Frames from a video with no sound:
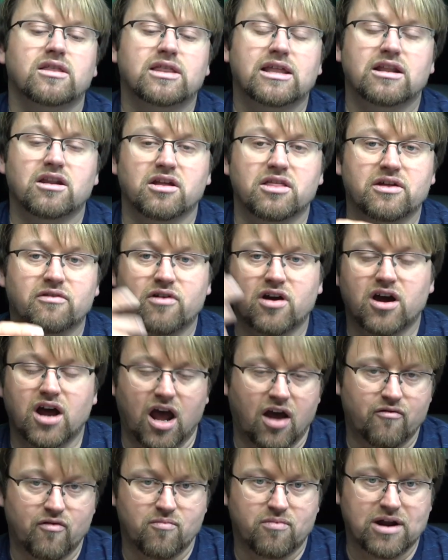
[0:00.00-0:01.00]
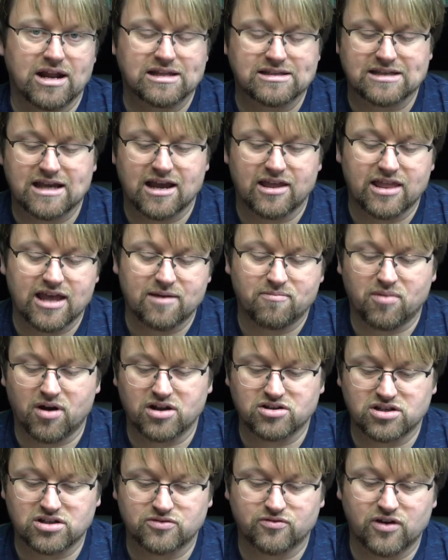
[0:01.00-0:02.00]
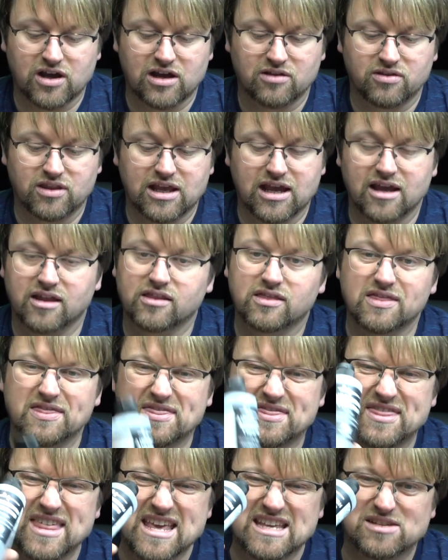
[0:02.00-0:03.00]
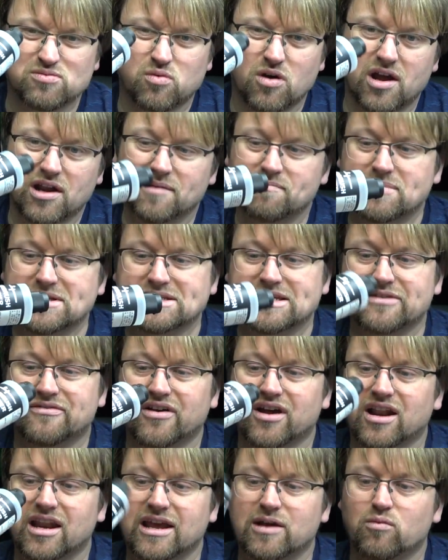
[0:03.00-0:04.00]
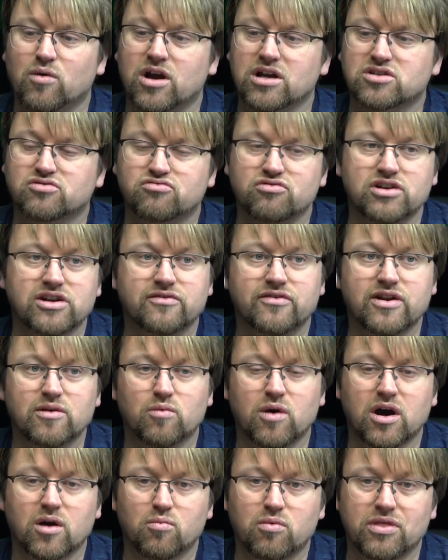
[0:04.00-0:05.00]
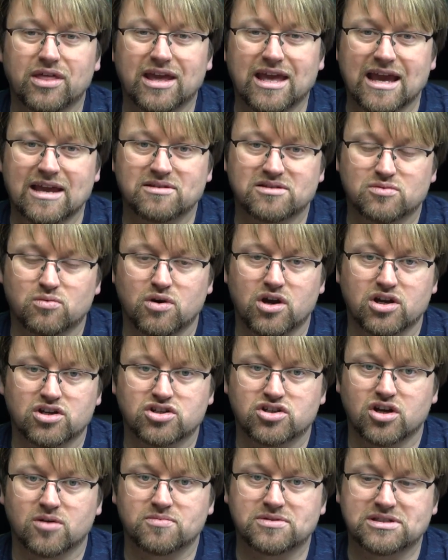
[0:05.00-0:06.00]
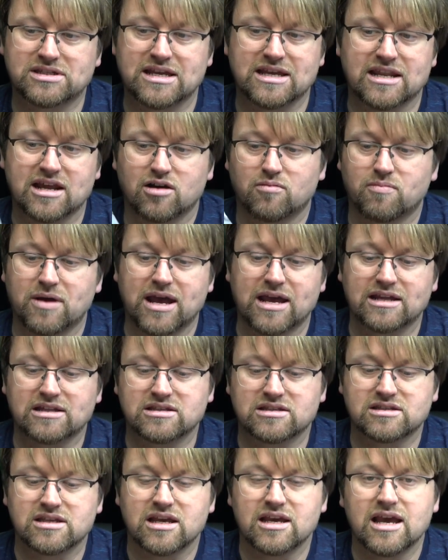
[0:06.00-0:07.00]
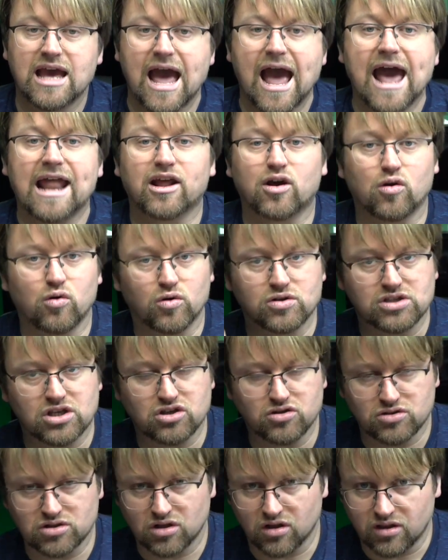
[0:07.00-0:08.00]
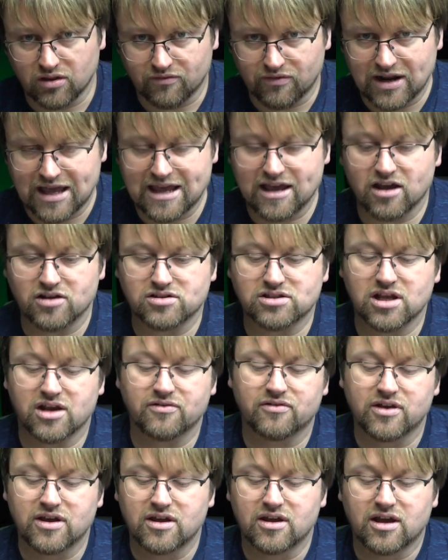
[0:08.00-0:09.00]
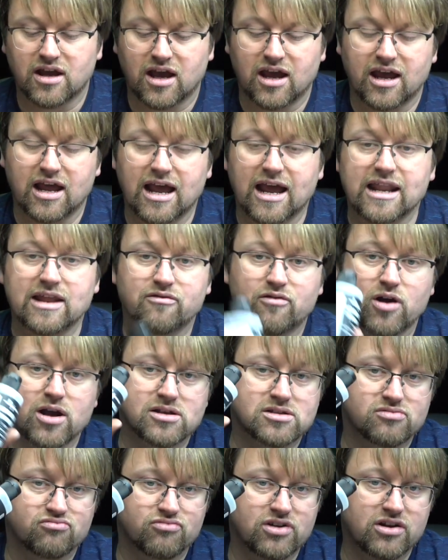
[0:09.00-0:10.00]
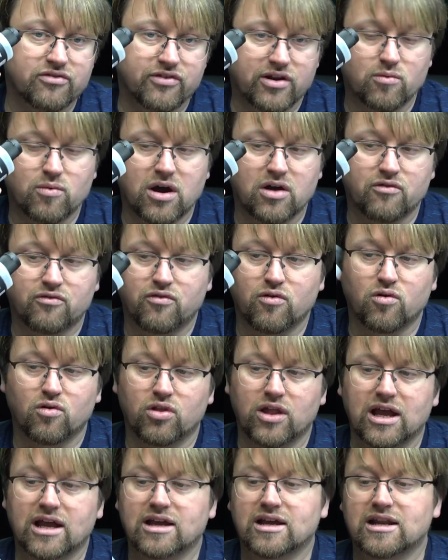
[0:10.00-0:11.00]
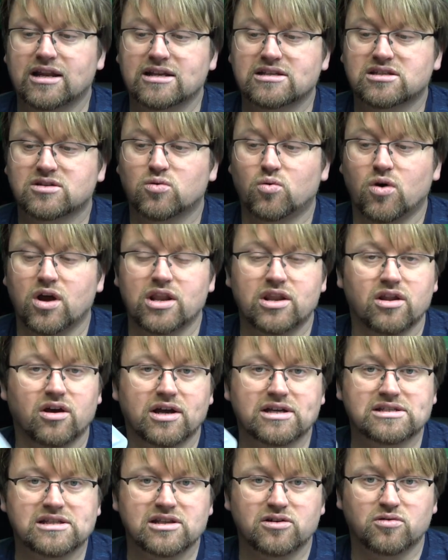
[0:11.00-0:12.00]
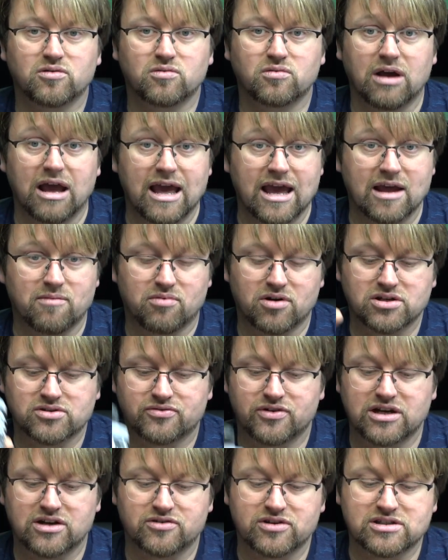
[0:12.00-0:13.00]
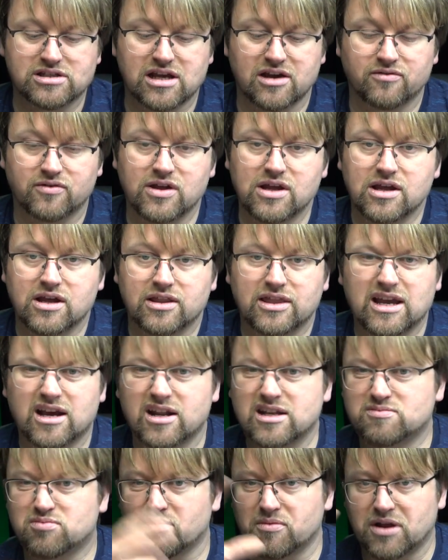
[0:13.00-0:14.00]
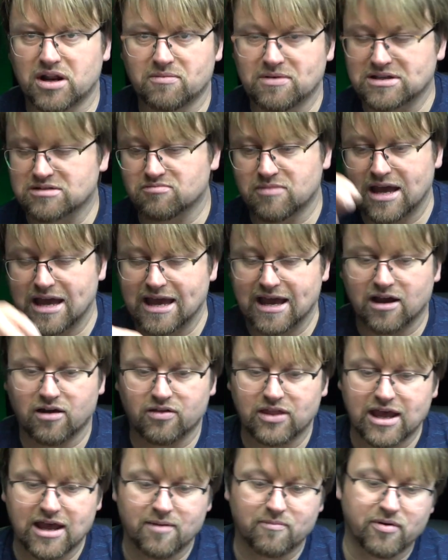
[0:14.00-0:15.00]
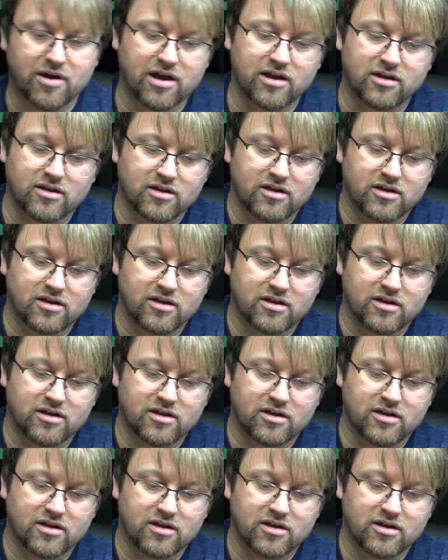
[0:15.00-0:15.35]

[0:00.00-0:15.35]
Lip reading: Look, there are other brands out there, but I just found that this one specifically works really well with the Games Workshop, Citadel paints, and of course I use a lot of the Vallejo stuff, and it works really well for that, and it's quite a nice little airbrush thinner itself. Now there's probably going to be some hate out there, but